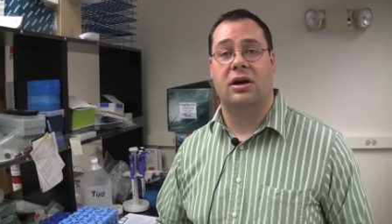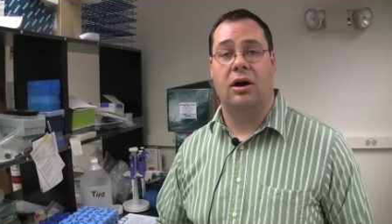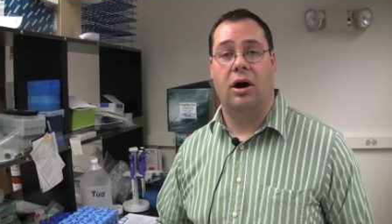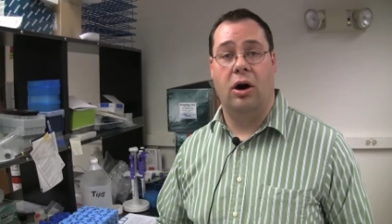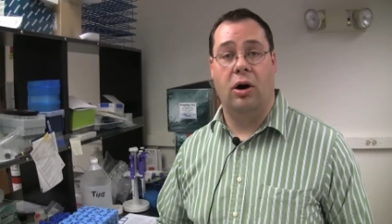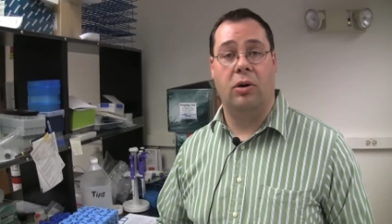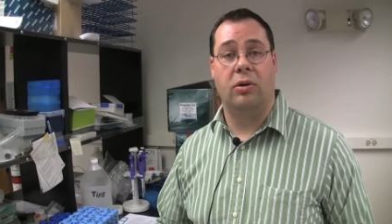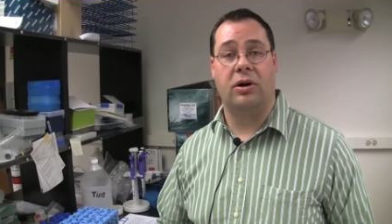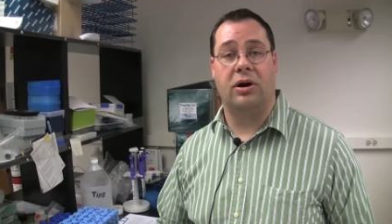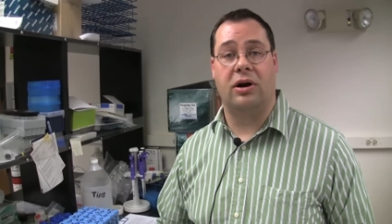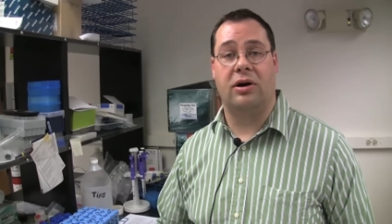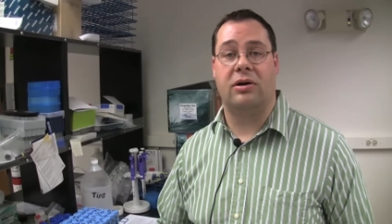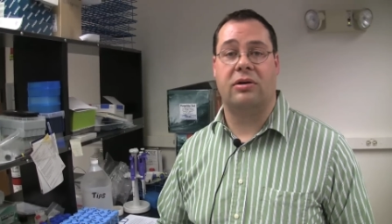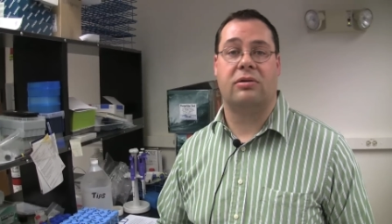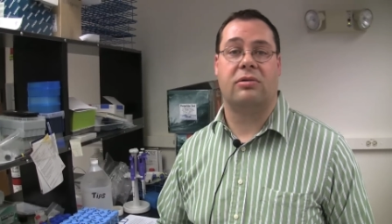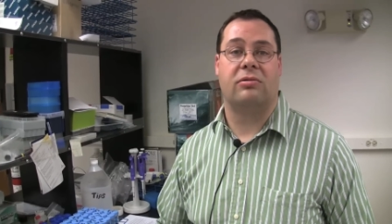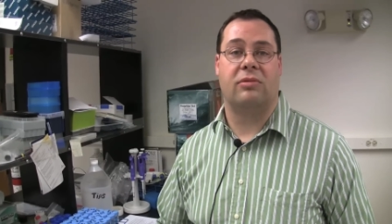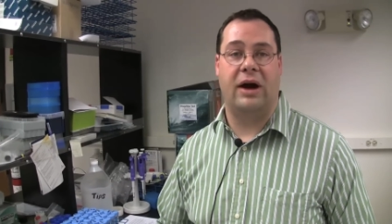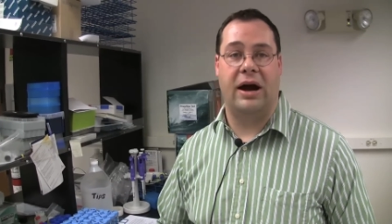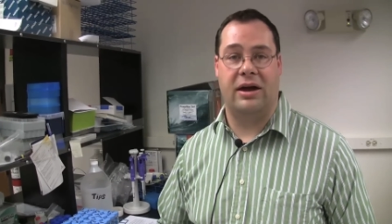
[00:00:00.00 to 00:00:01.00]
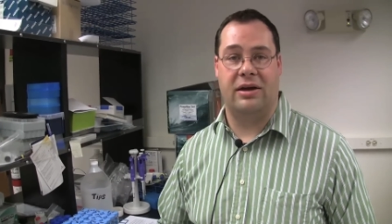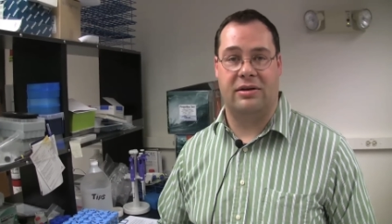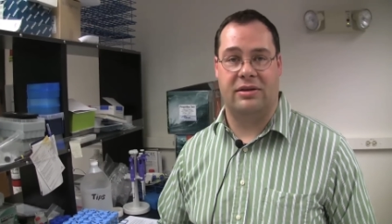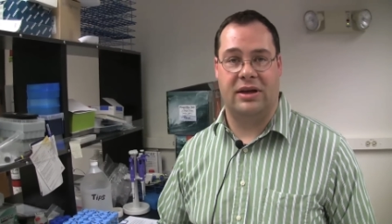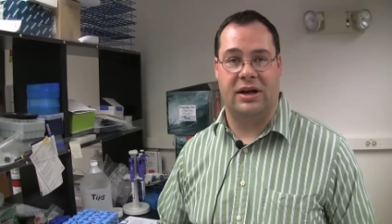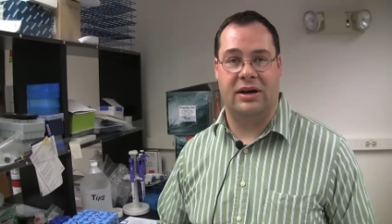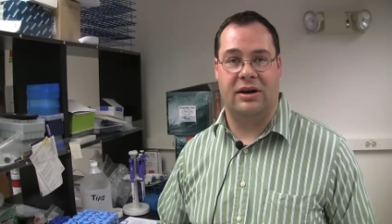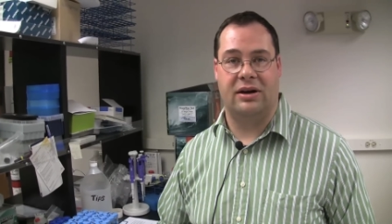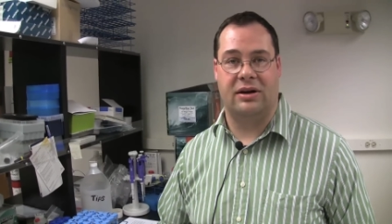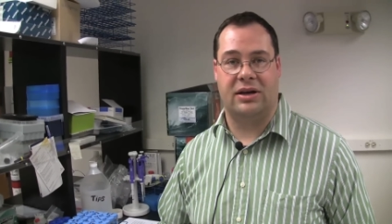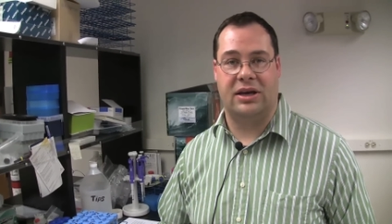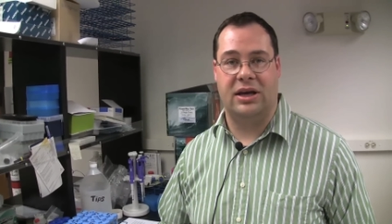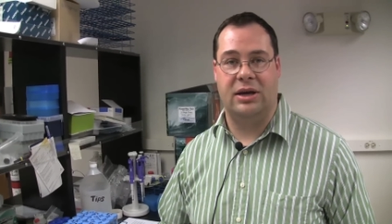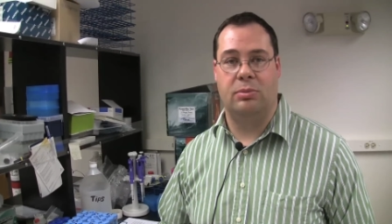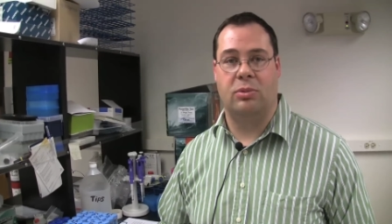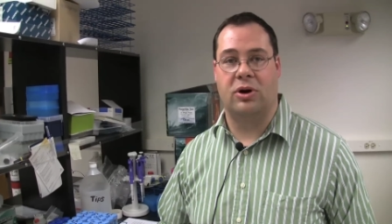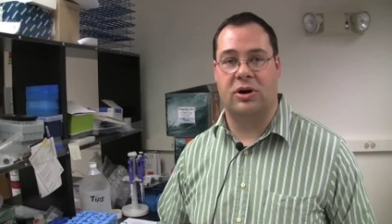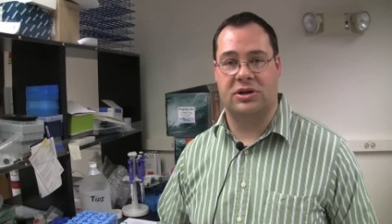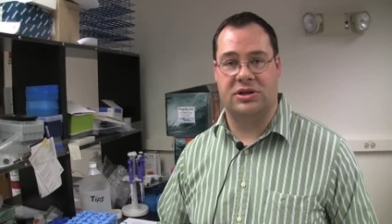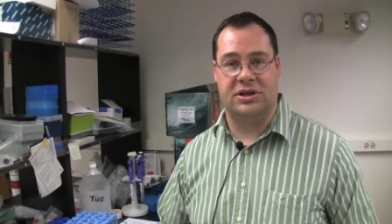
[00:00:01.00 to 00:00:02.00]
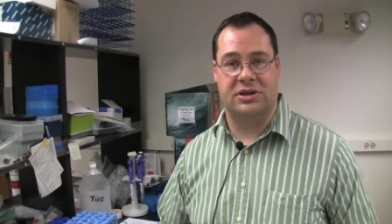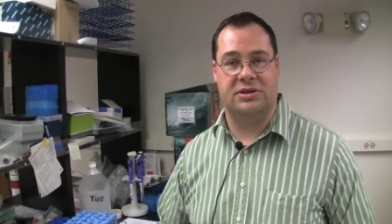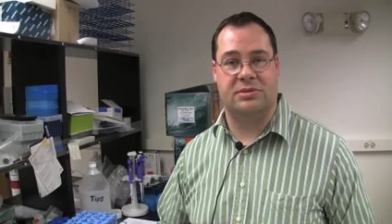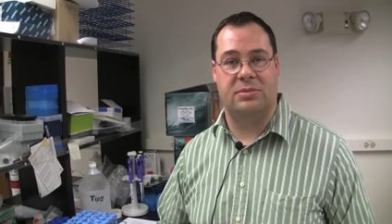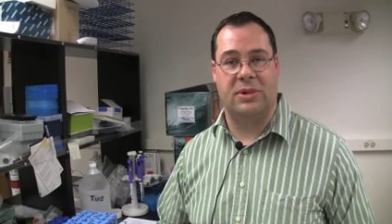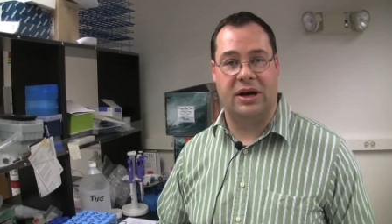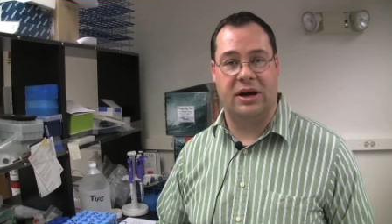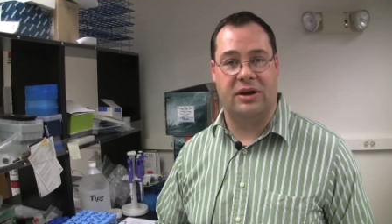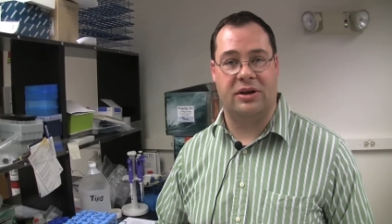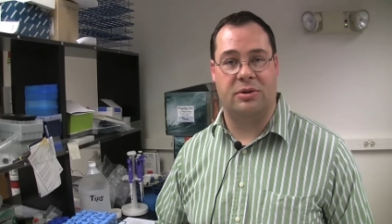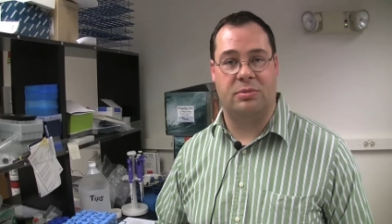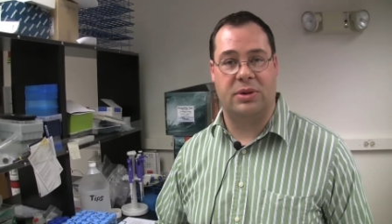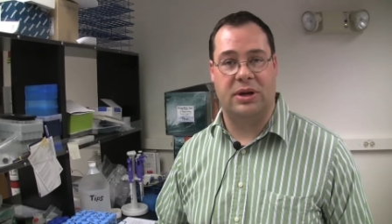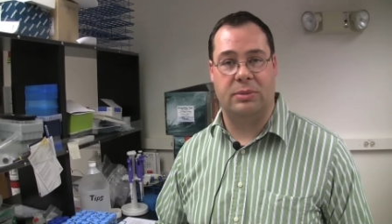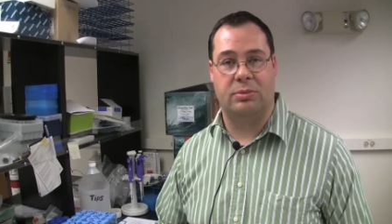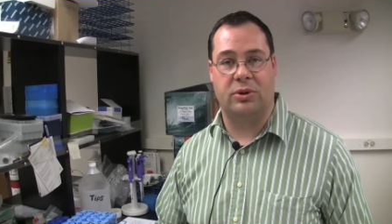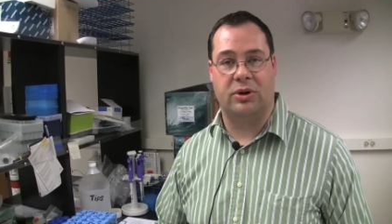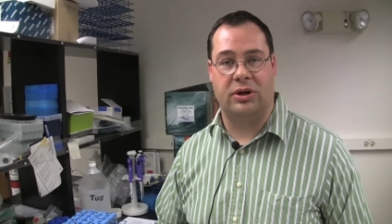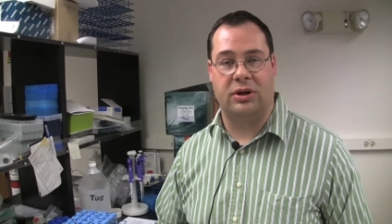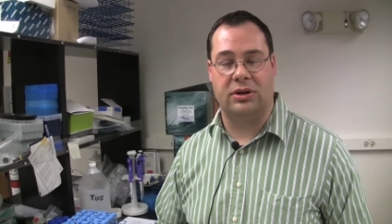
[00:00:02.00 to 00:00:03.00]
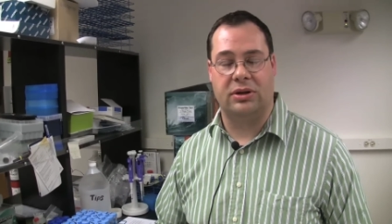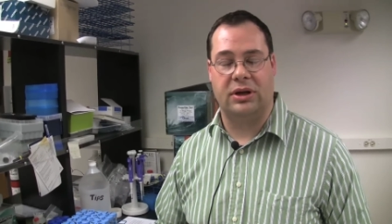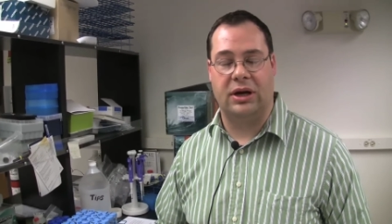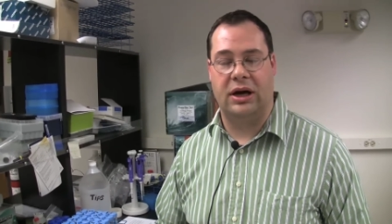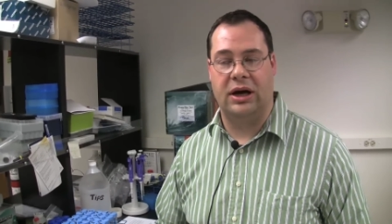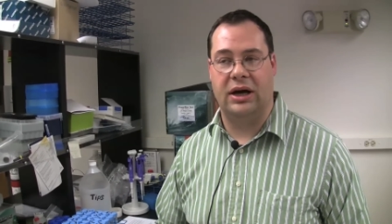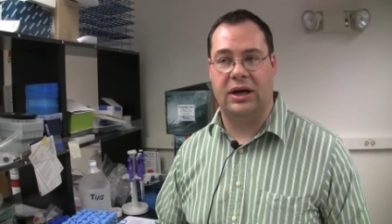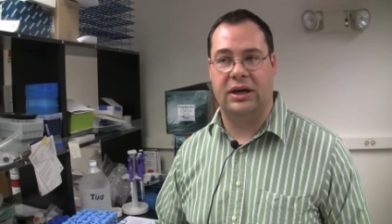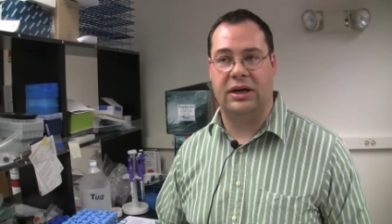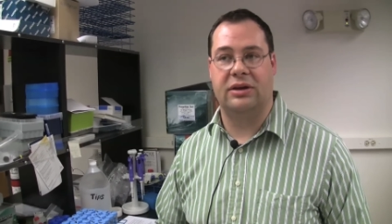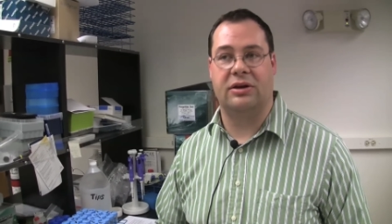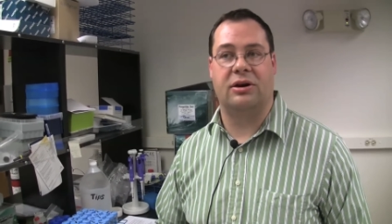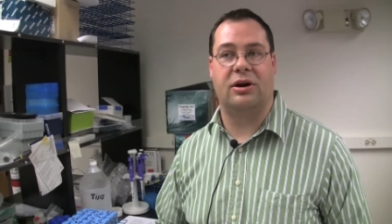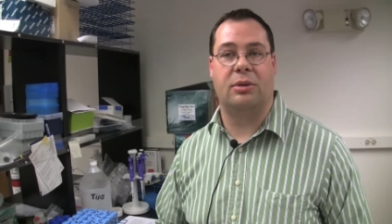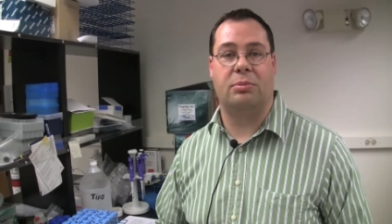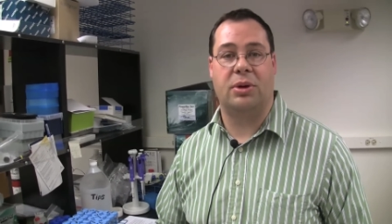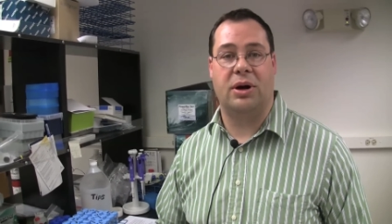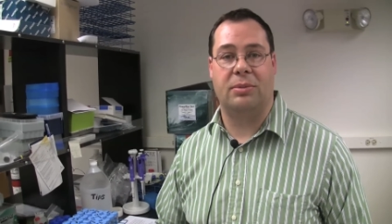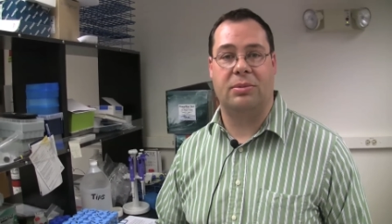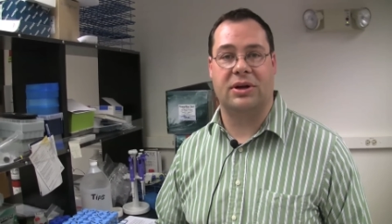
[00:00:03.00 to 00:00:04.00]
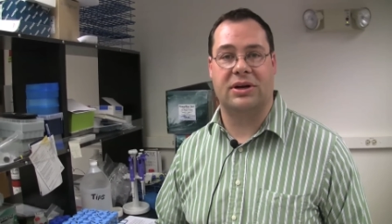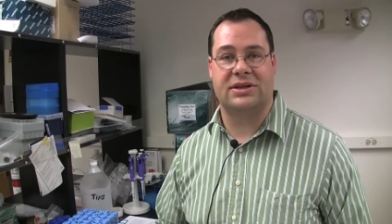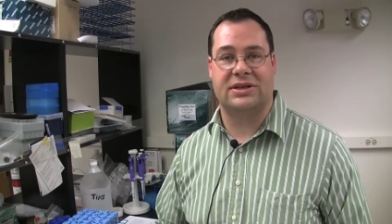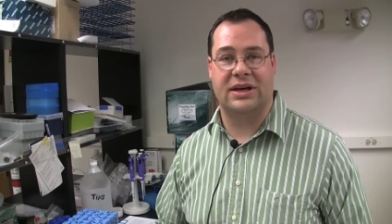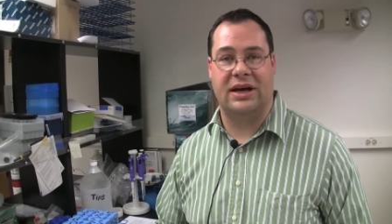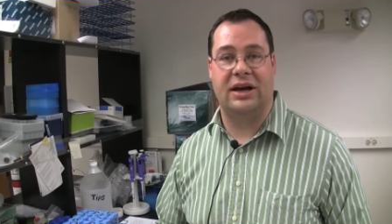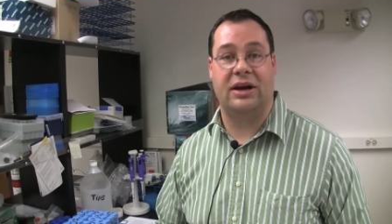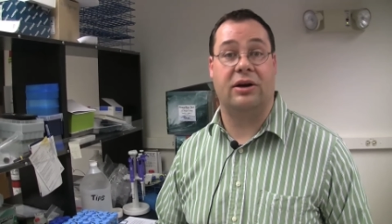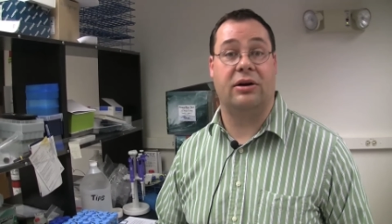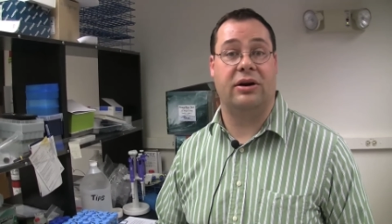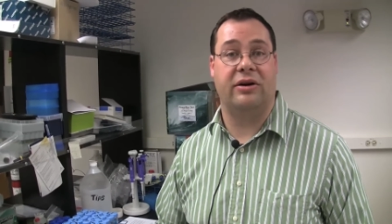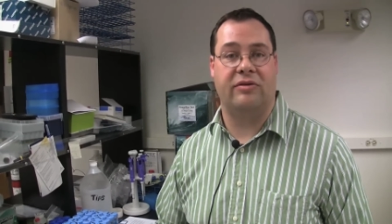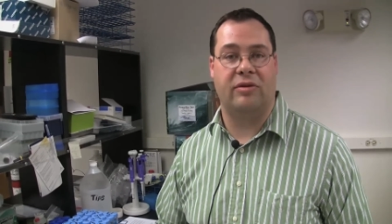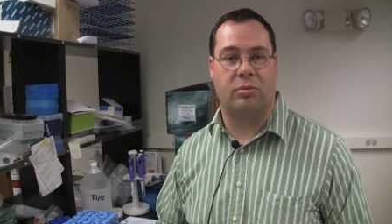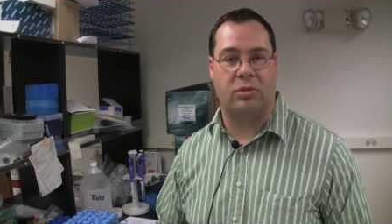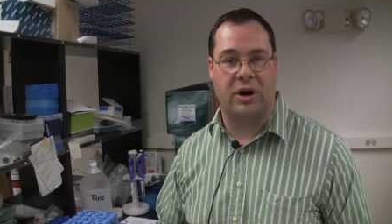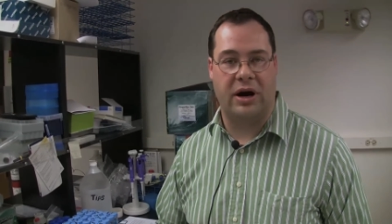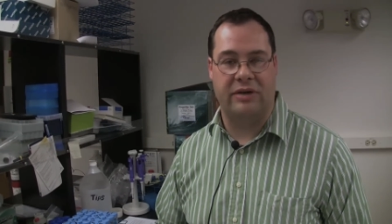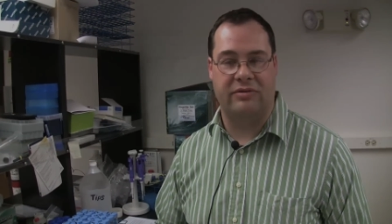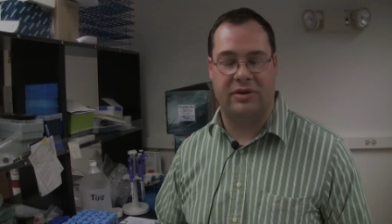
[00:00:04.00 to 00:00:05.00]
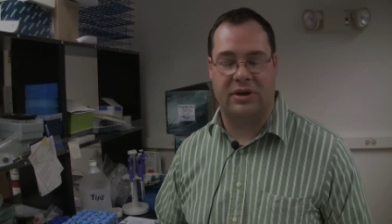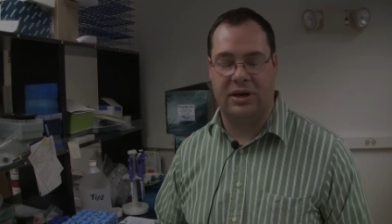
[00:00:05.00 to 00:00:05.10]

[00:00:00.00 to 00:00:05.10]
owner rather than keyboards used by other people, either in a public setting or even private